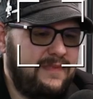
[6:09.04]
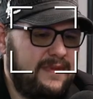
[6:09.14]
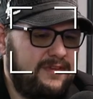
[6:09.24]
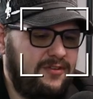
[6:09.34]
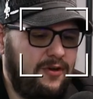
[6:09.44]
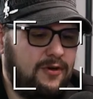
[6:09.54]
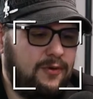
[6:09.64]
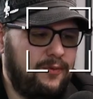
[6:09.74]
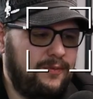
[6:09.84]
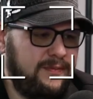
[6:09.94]

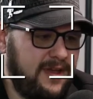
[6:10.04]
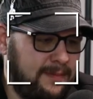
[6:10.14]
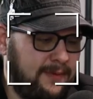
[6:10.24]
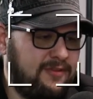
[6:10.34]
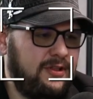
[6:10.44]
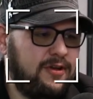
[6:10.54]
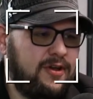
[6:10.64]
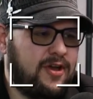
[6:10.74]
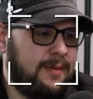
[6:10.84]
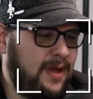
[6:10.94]
So coming up with a
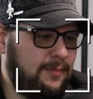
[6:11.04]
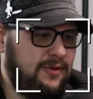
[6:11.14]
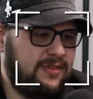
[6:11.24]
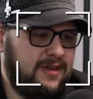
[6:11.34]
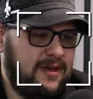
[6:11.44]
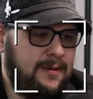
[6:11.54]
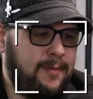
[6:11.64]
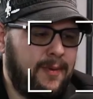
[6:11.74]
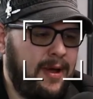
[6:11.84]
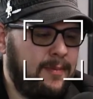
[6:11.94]
logo, coming up with a
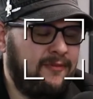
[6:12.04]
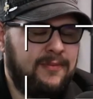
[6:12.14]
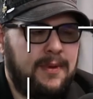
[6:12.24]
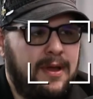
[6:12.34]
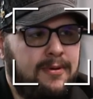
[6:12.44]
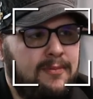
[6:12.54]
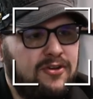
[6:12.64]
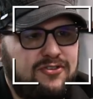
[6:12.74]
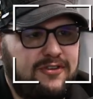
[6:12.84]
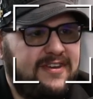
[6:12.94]

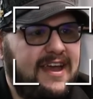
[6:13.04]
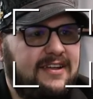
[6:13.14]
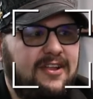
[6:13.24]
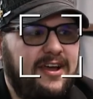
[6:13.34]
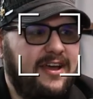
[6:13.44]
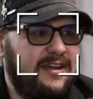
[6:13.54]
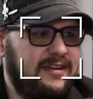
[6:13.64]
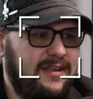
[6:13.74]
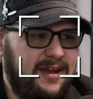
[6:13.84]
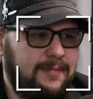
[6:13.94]
promotional tagline
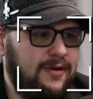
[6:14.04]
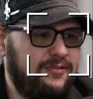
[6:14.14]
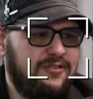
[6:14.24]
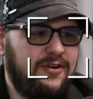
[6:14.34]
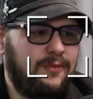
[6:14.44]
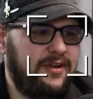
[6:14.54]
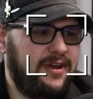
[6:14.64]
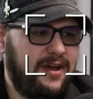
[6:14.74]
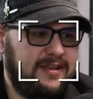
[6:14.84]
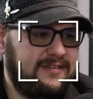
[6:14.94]
and a poster or
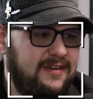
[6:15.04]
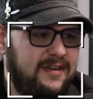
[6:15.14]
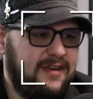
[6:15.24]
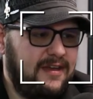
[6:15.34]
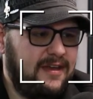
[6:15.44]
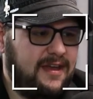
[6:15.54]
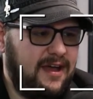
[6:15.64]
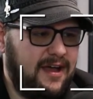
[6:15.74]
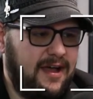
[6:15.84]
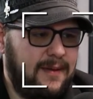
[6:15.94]
whatnot.
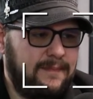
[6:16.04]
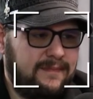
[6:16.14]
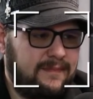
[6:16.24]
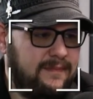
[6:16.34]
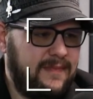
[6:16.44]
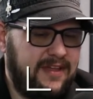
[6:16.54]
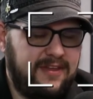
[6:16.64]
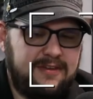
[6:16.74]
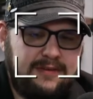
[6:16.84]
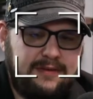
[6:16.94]
I
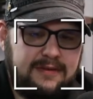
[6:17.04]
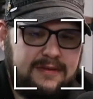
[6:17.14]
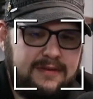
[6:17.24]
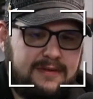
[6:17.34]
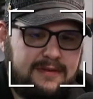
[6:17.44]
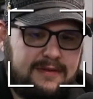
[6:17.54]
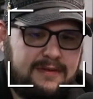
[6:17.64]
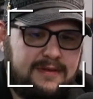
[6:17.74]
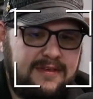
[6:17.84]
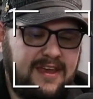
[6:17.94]
think,
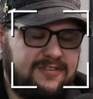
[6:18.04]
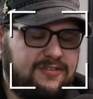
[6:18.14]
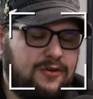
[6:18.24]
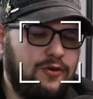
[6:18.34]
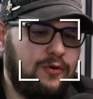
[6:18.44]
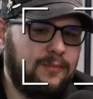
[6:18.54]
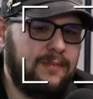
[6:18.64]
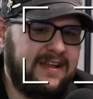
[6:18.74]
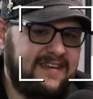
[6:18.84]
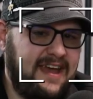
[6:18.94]
yes. Yeah, so
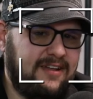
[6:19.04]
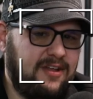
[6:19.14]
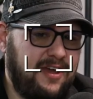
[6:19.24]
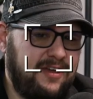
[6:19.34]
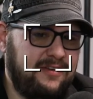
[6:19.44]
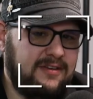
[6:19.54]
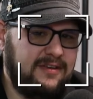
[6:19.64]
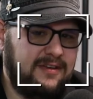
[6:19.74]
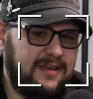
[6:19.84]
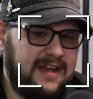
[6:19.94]
my tagline,
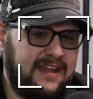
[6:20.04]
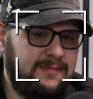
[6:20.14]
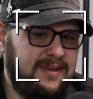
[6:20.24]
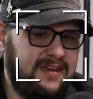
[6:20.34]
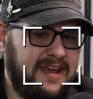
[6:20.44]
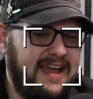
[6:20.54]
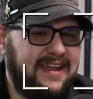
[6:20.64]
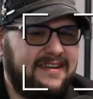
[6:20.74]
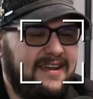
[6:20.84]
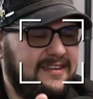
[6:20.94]
it had to be, I
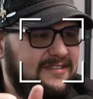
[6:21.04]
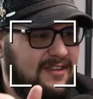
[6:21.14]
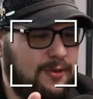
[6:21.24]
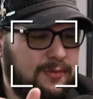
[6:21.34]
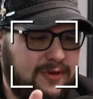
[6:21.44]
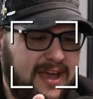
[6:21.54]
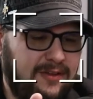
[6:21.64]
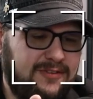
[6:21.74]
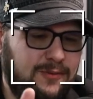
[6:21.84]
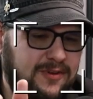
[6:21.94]
had a syllable
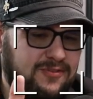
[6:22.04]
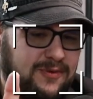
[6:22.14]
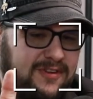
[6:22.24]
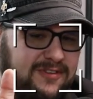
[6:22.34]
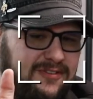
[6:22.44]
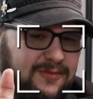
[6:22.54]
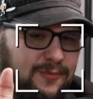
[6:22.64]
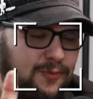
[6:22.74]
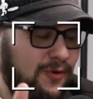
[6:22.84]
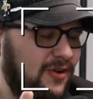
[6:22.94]
count, which was
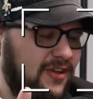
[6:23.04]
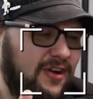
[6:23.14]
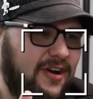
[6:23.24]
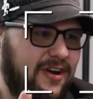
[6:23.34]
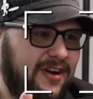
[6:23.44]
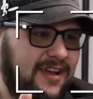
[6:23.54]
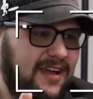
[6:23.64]
really hard.